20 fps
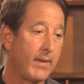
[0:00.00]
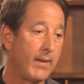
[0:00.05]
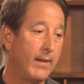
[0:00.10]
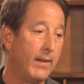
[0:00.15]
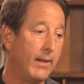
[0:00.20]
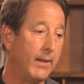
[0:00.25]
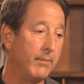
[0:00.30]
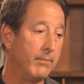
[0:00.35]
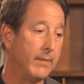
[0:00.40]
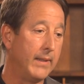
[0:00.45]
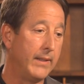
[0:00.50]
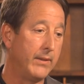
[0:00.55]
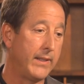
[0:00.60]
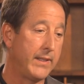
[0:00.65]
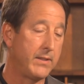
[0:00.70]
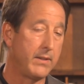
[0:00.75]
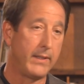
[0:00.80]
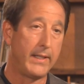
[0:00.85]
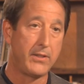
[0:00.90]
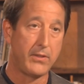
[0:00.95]
And
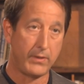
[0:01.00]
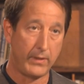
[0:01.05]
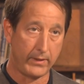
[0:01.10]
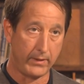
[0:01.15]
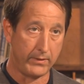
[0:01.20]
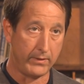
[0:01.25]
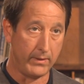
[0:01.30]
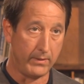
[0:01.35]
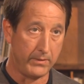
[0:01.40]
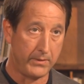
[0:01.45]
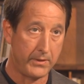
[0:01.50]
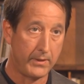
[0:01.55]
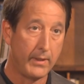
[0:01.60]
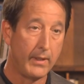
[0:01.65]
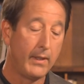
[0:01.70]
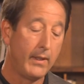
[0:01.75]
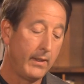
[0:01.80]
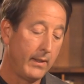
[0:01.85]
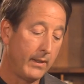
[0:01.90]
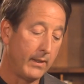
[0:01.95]
let's look at those.
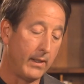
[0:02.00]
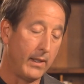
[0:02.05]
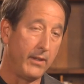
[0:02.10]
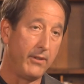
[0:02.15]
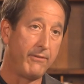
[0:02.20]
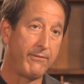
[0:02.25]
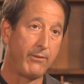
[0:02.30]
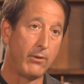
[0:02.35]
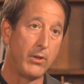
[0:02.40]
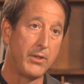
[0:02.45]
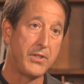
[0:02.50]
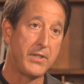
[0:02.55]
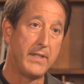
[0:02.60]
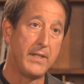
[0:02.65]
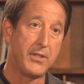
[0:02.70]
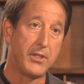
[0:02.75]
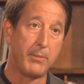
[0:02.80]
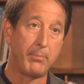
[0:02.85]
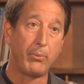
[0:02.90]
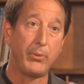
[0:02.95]
The first
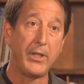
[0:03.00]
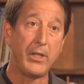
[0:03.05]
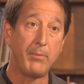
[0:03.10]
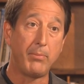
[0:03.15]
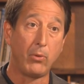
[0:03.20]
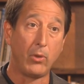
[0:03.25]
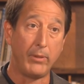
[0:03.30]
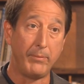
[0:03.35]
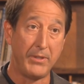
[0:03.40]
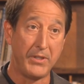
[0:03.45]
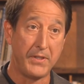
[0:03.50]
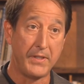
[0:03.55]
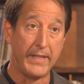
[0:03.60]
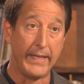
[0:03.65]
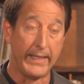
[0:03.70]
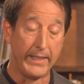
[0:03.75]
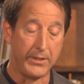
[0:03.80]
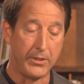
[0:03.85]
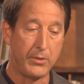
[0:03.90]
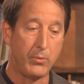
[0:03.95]
is the pre-deployment
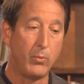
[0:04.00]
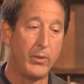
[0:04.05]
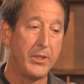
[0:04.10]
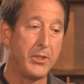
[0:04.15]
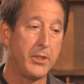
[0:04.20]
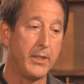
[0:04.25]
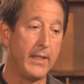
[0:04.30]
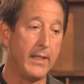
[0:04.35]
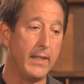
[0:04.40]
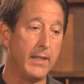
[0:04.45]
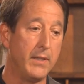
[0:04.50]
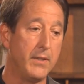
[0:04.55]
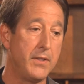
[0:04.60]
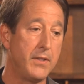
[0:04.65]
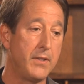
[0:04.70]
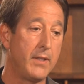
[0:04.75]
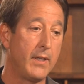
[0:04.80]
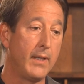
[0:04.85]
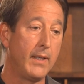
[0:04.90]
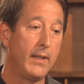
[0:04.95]
stage, which
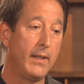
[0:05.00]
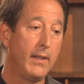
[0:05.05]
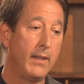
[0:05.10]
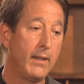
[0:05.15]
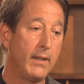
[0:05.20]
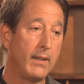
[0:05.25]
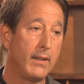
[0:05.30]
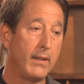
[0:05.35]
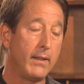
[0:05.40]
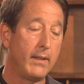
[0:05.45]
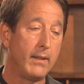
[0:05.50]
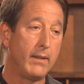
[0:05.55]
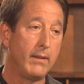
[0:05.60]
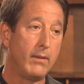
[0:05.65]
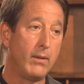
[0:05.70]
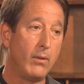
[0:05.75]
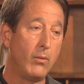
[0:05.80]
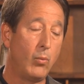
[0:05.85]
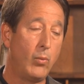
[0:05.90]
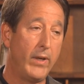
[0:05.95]
is
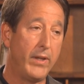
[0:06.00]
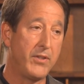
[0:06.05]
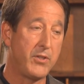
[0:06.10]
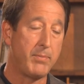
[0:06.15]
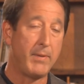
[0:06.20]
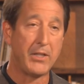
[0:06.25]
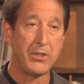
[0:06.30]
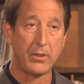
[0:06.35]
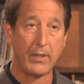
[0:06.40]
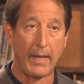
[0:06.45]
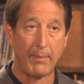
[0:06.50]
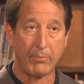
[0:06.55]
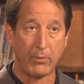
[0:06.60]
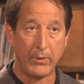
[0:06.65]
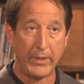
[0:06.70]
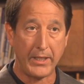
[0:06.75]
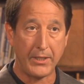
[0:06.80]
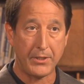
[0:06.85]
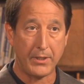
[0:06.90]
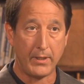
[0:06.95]
With special
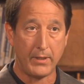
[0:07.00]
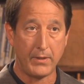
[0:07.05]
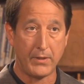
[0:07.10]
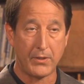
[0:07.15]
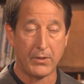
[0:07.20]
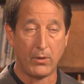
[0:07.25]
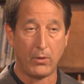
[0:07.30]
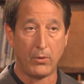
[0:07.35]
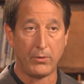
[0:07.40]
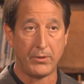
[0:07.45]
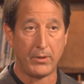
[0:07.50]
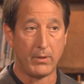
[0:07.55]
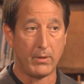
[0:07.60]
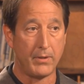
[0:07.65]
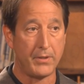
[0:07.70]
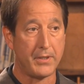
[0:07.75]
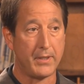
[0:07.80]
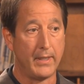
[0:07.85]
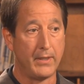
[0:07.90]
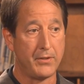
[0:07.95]
operations
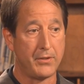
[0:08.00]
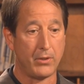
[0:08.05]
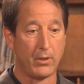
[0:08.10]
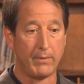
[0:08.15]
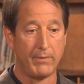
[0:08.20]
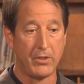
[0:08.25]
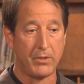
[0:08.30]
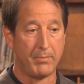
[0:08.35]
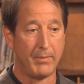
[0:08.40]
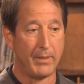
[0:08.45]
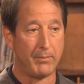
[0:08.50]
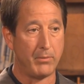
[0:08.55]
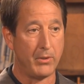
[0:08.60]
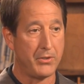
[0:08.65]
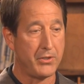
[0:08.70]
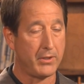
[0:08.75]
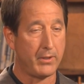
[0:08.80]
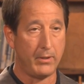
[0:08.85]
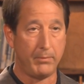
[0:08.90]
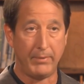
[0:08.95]
soldiers and service
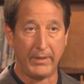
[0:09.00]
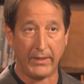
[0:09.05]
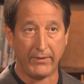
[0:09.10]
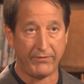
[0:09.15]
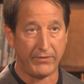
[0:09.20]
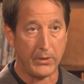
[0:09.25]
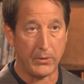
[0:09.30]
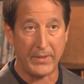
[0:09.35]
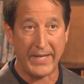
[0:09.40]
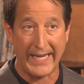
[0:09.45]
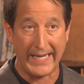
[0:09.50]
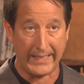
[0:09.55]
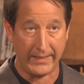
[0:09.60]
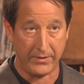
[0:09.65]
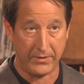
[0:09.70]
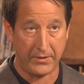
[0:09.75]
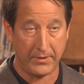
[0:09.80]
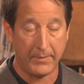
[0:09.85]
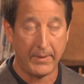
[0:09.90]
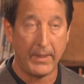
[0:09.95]
members, could be a few days.